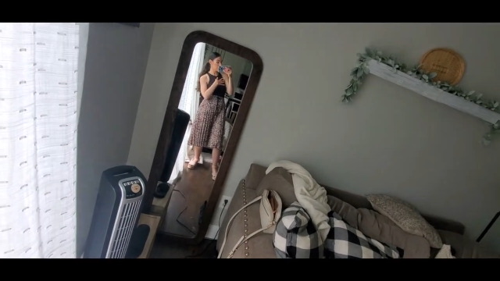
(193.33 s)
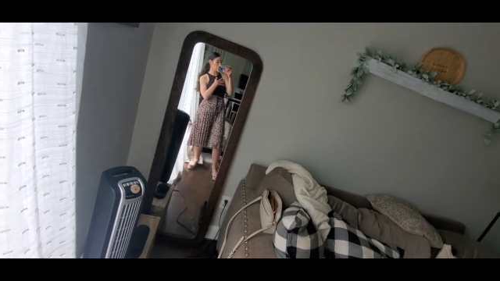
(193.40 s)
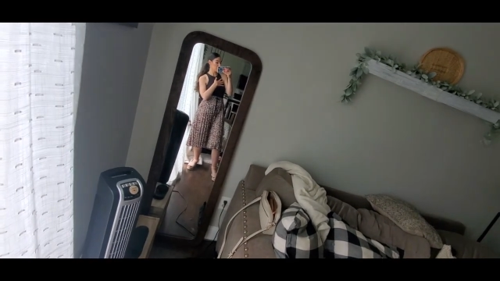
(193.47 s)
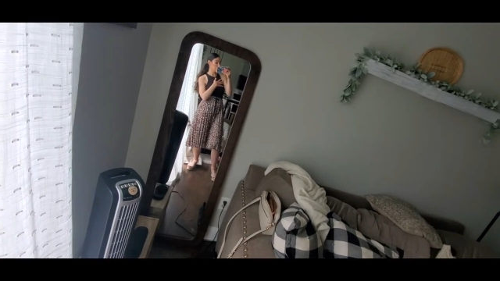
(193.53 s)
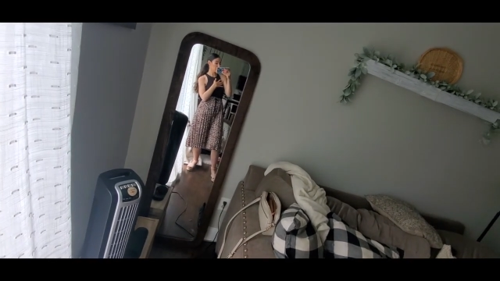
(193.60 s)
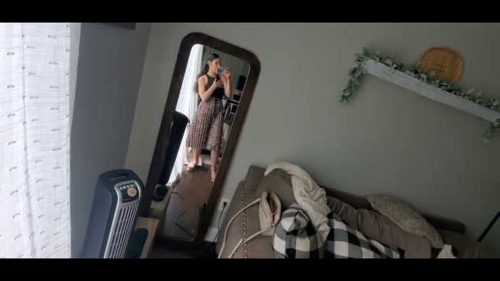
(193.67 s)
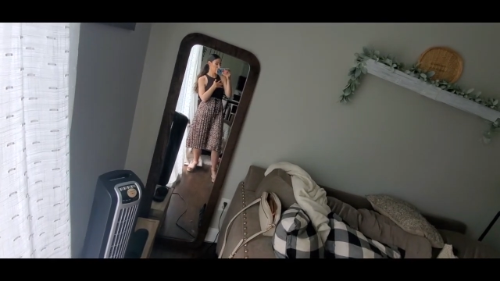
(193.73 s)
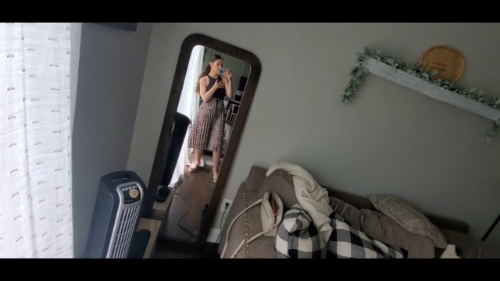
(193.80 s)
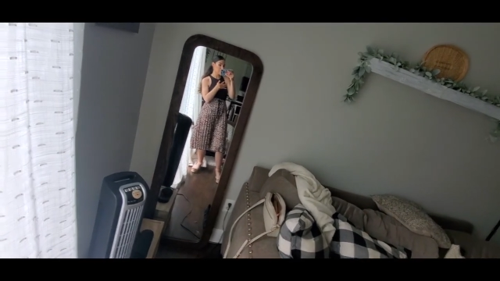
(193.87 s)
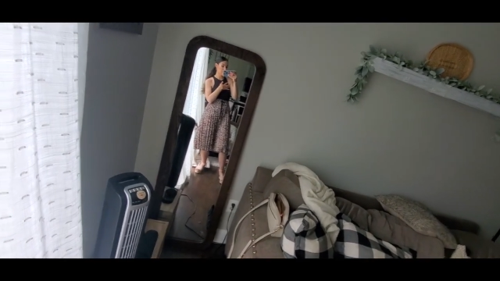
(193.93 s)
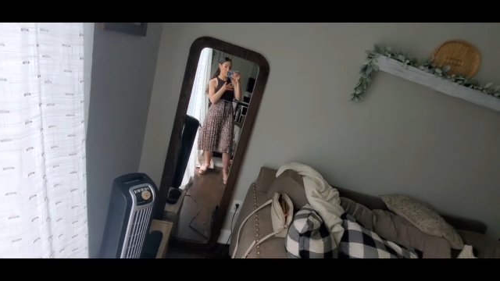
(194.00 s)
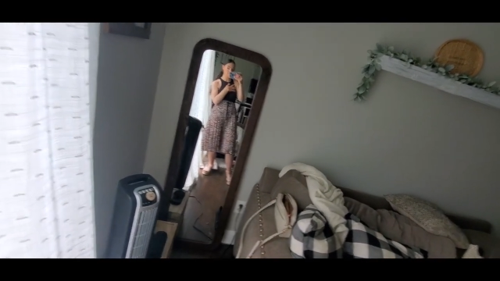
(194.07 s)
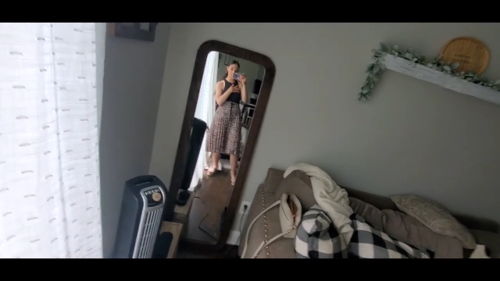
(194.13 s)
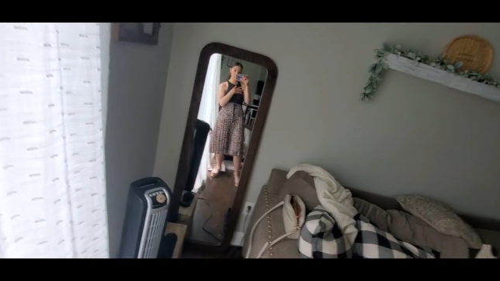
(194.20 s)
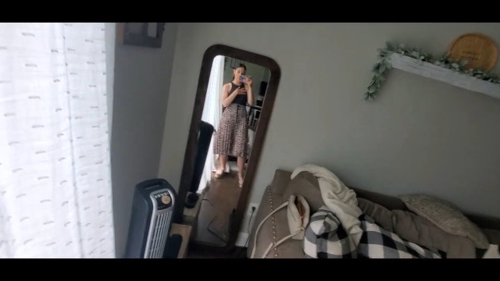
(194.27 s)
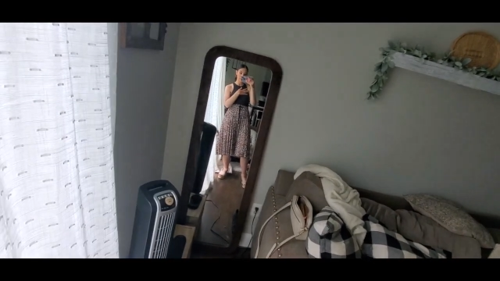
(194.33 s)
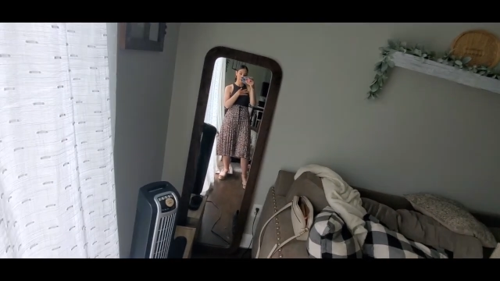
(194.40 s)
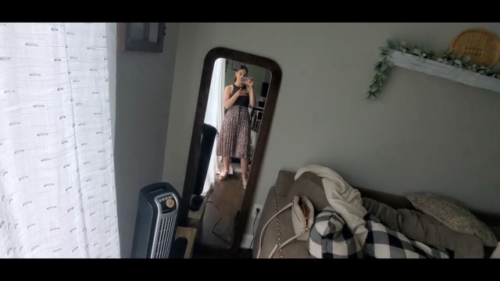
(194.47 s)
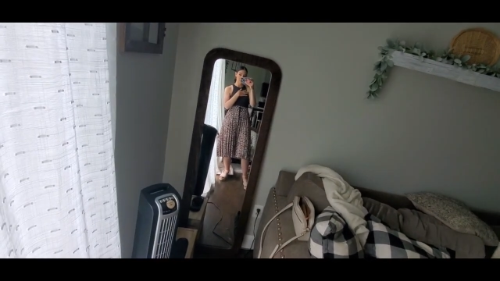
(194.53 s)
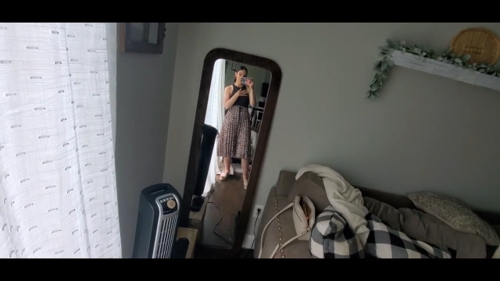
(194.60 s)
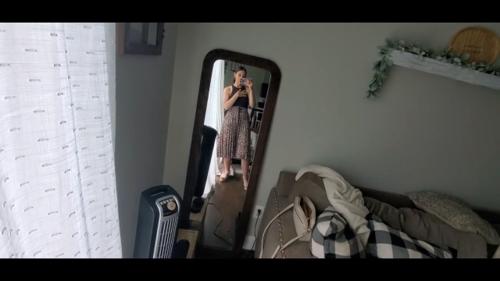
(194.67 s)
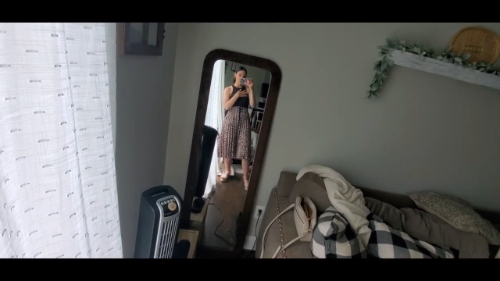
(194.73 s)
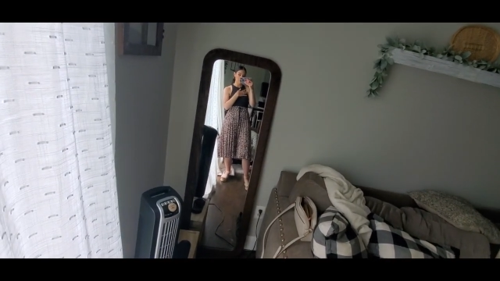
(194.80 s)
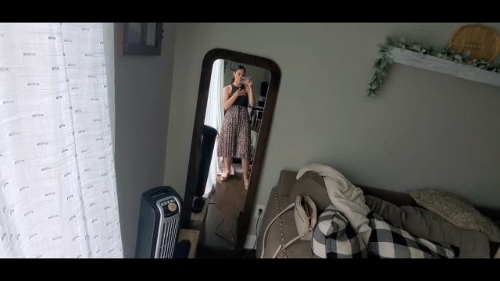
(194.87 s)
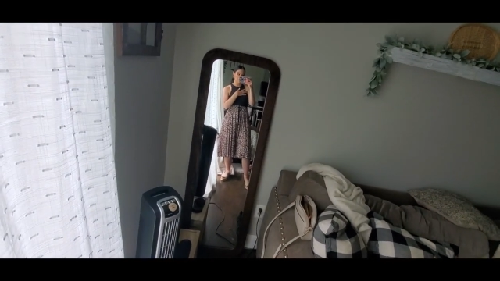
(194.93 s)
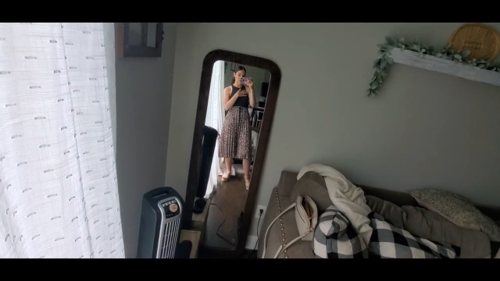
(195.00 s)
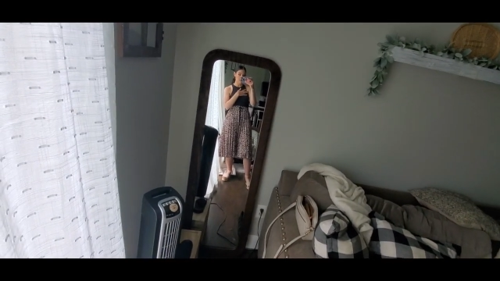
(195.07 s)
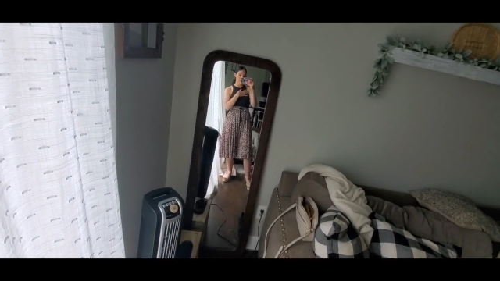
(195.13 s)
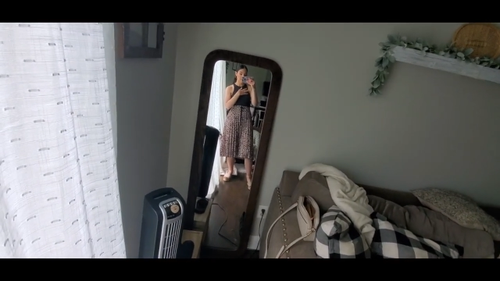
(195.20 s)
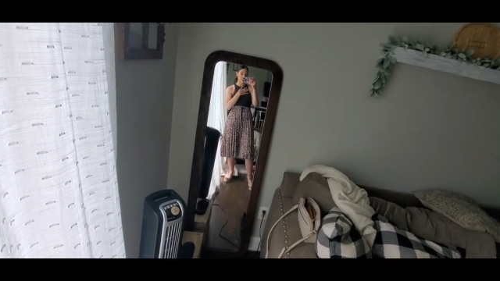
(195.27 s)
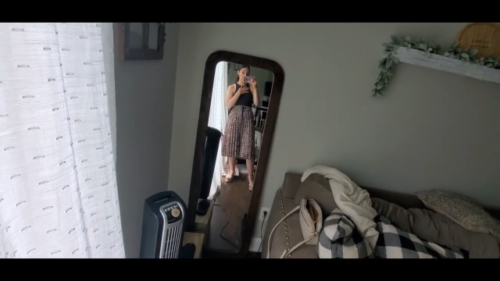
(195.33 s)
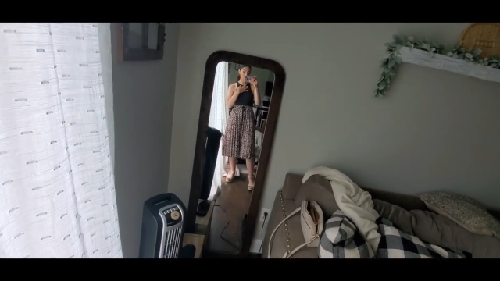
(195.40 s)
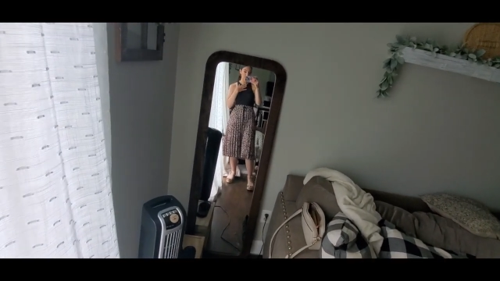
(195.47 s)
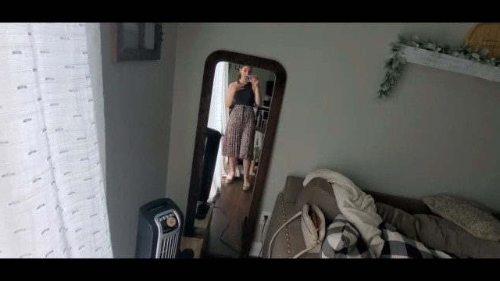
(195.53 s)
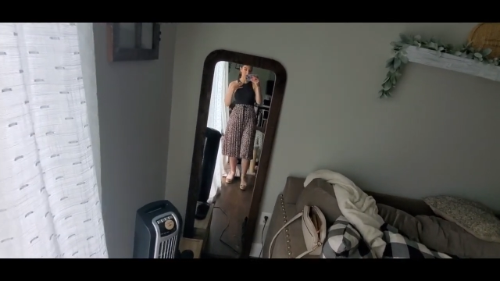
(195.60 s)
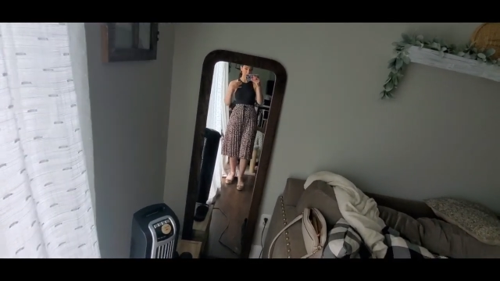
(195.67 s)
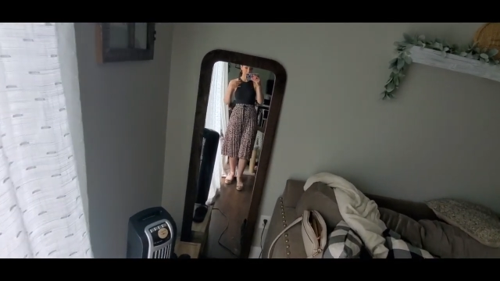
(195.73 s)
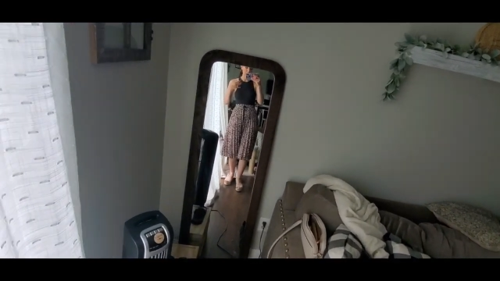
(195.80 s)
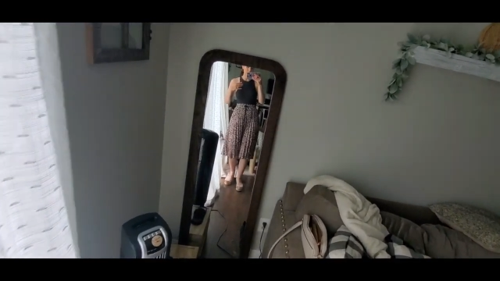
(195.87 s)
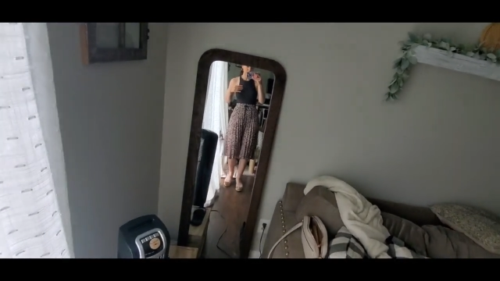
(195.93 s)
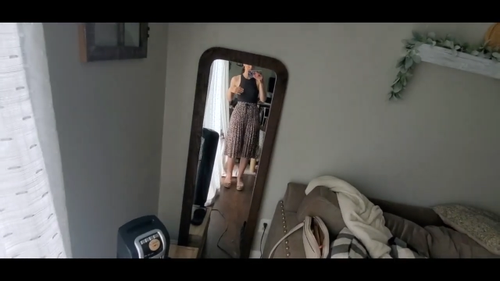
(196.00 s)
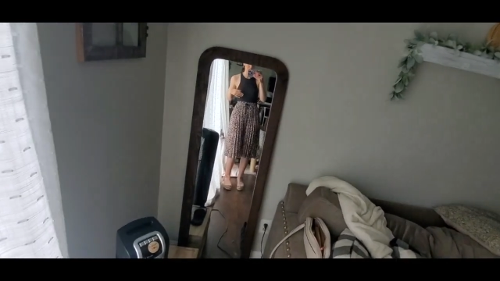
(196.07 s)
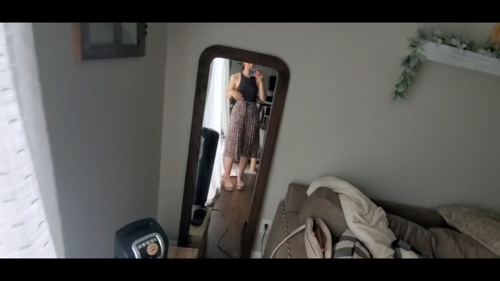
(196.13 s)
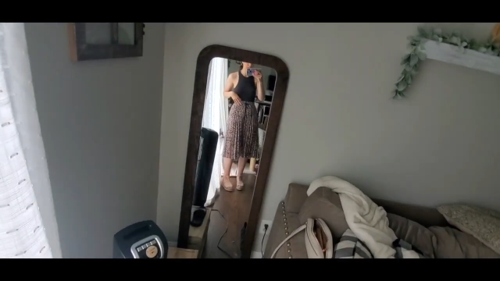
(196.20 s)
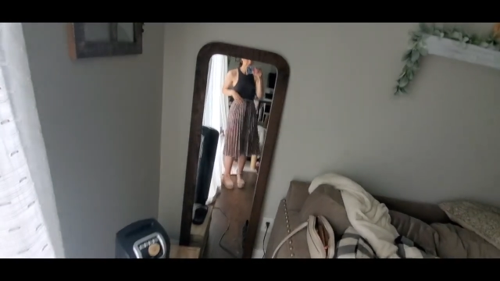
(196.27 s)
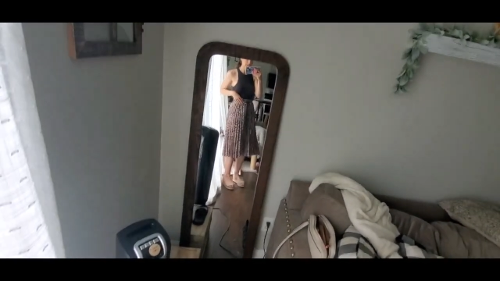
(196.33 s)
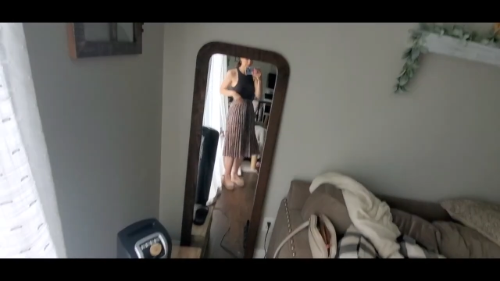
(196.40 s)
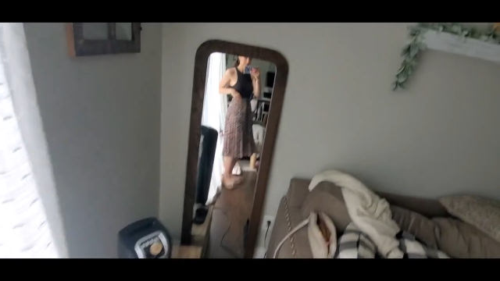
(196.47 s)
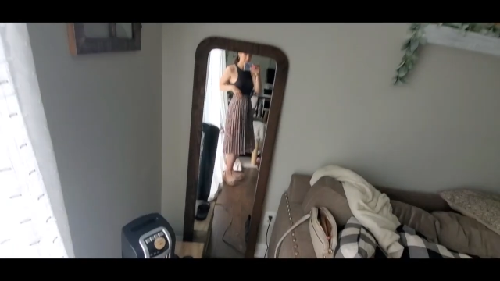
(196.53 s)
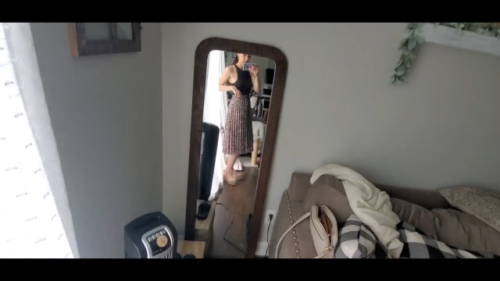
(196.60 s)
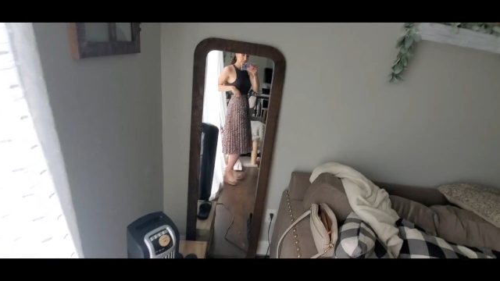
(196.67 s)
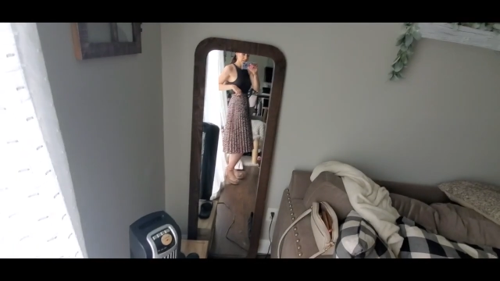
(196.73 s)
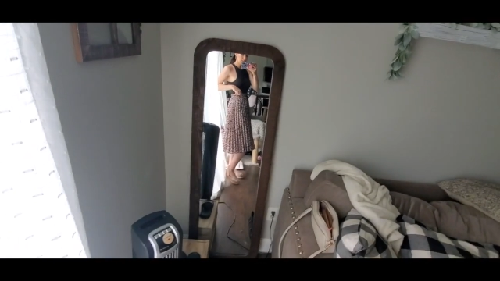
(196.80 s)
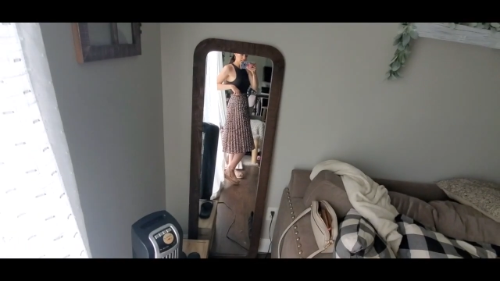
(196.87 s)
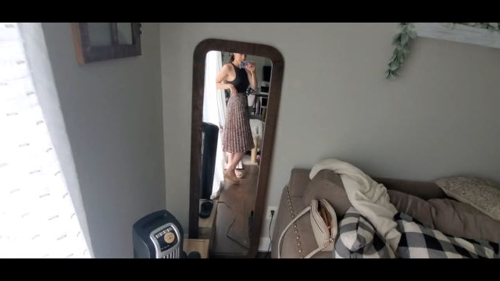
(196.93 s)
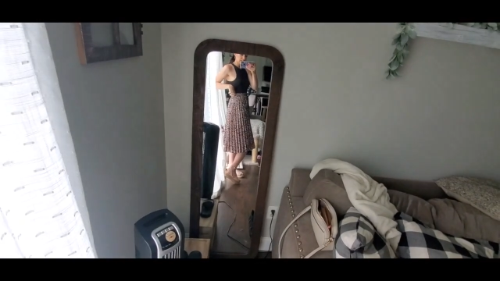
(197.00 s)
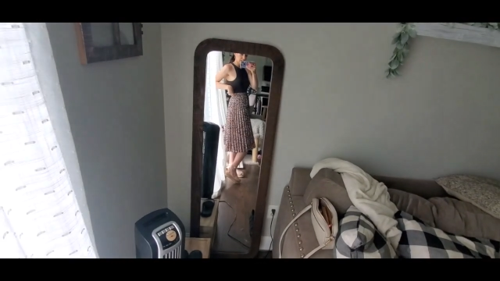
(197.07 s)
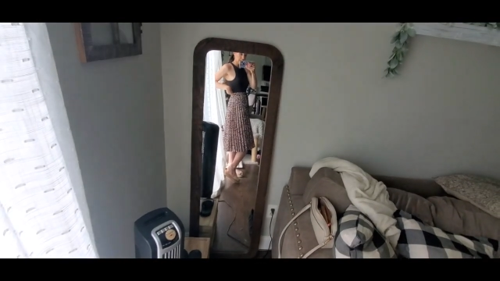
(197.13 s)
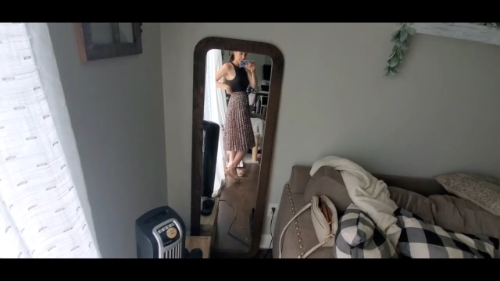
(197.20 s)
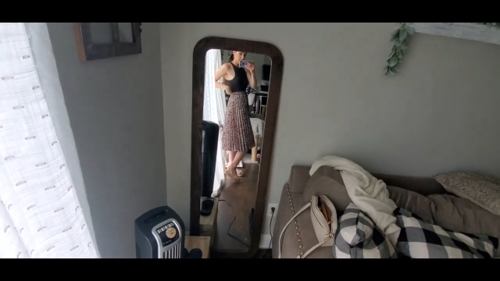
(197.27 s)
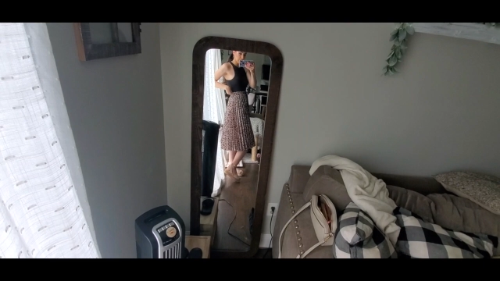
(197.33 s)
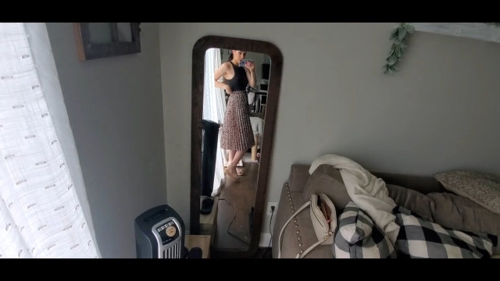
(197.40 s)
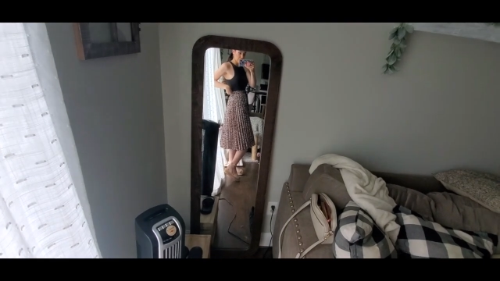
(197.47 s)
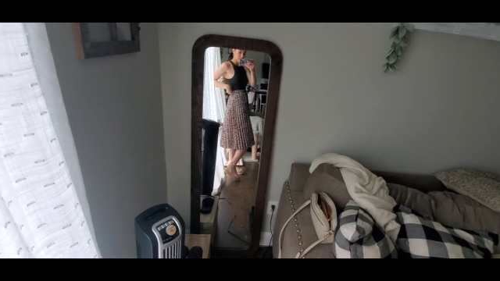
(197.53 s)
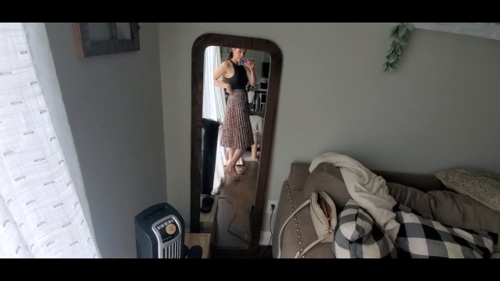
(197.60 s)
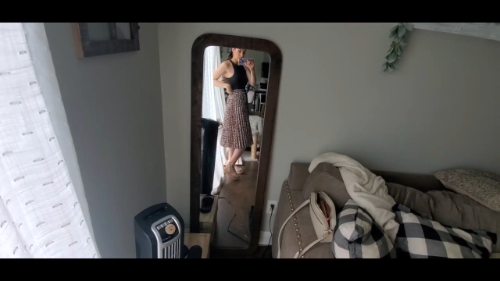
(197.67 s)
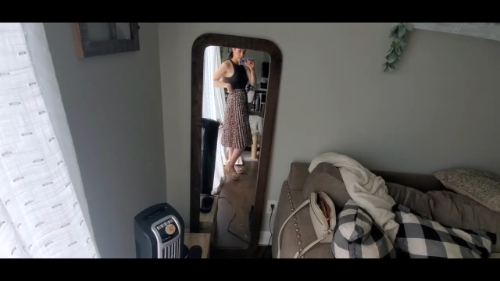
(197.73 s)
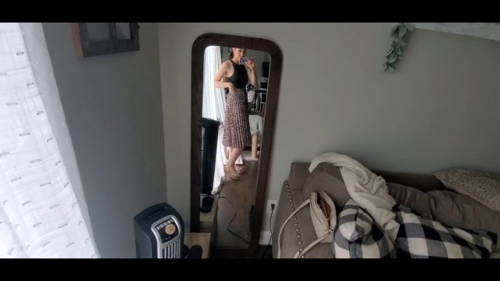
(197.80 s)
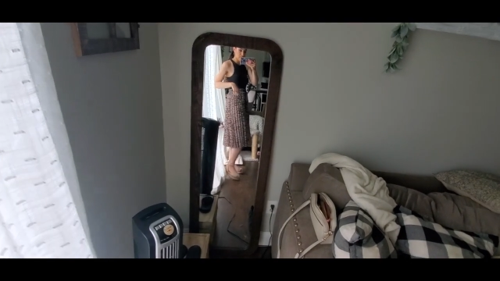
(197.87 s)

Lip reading: No face is visible, so there are no lips to read.